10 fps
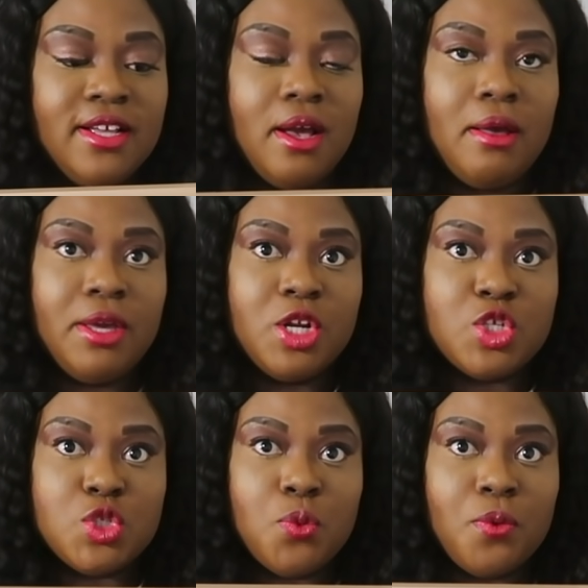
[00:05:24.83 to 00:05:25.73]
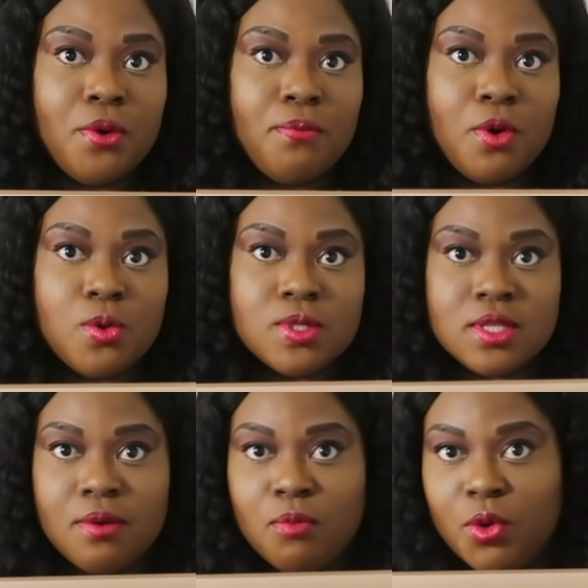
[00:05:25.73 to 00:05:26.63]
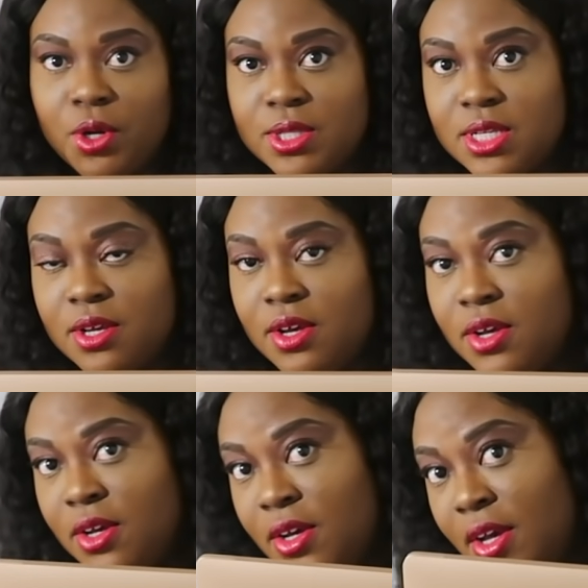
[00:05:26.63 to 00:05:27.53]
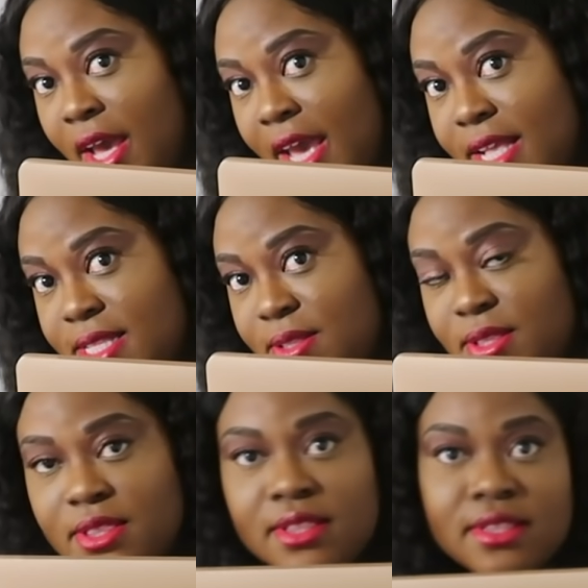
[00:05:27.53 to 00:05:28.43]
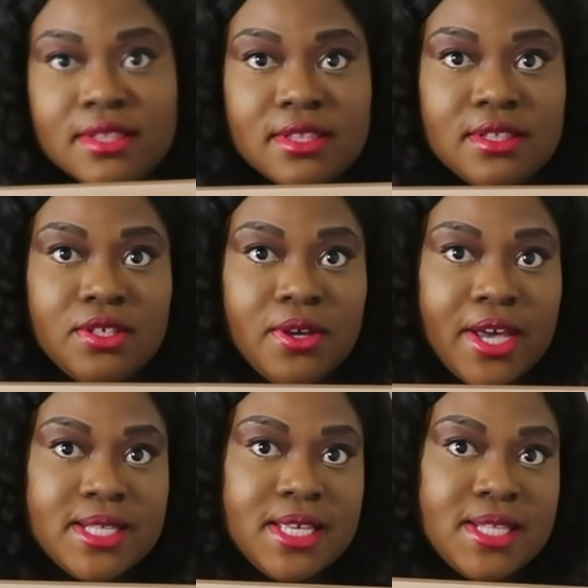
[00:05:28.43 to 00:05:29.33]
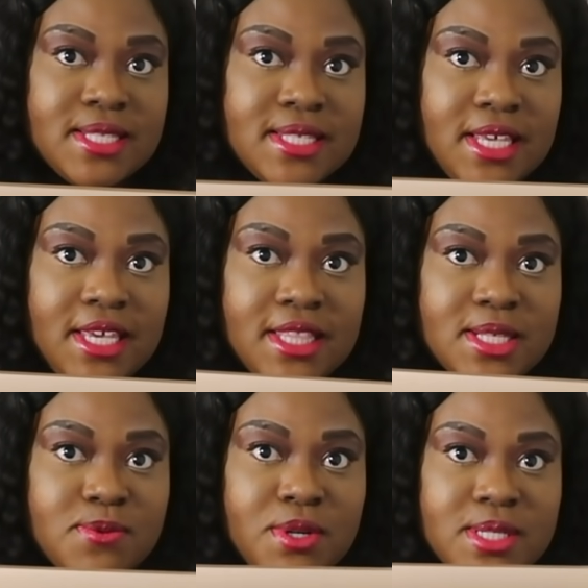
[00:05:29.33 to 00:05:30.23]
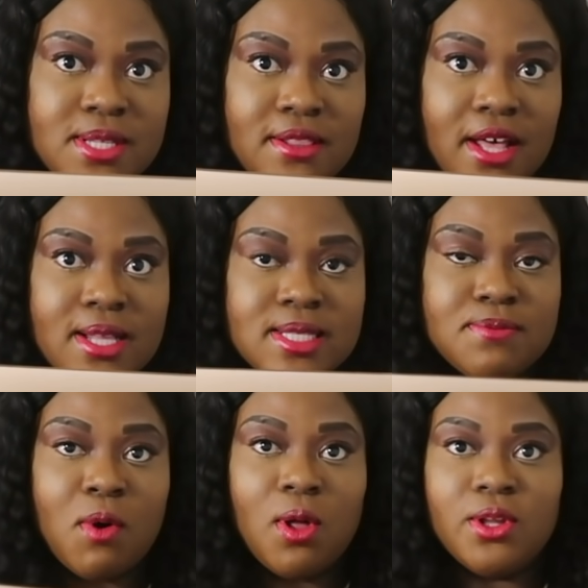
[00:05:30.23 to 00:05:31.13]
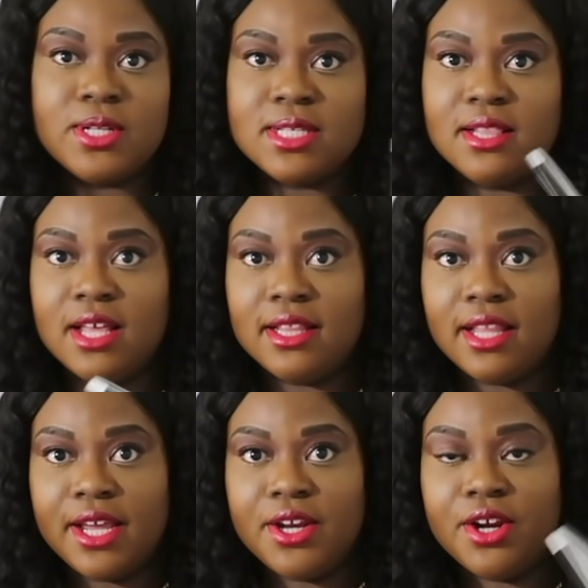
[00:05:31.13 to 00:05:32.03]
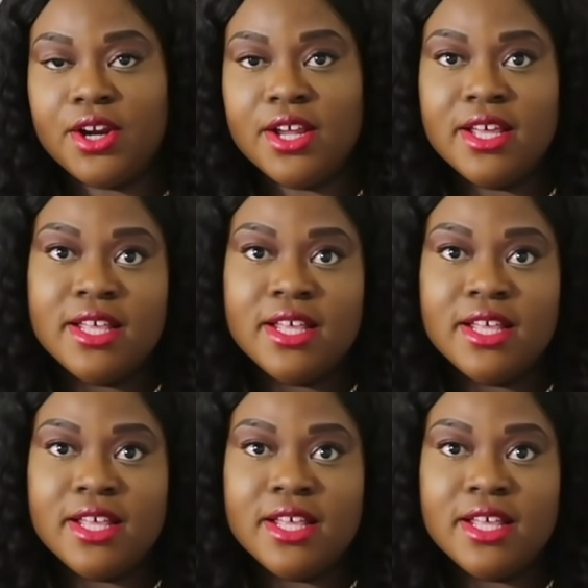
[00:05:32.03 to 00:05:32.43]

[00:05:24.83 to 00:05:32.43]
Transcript: I'm gonna superimpose them one on, and you guys can see this one is a lot smaller, it's a lot lighter.